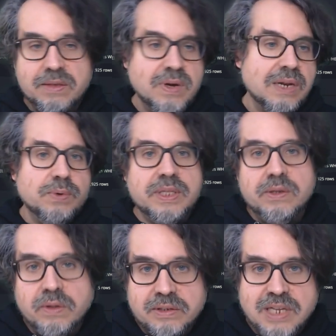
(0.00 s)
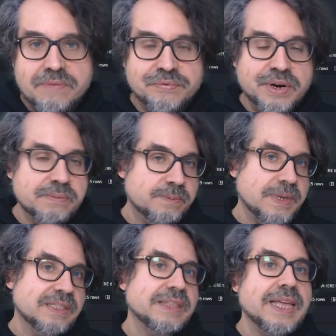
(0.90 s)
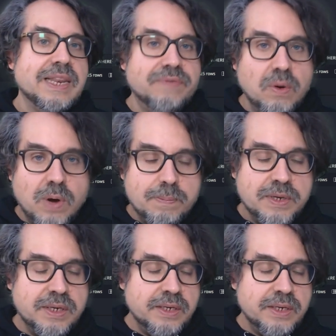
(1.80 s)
You can do it in other time frames, but the daily VWAP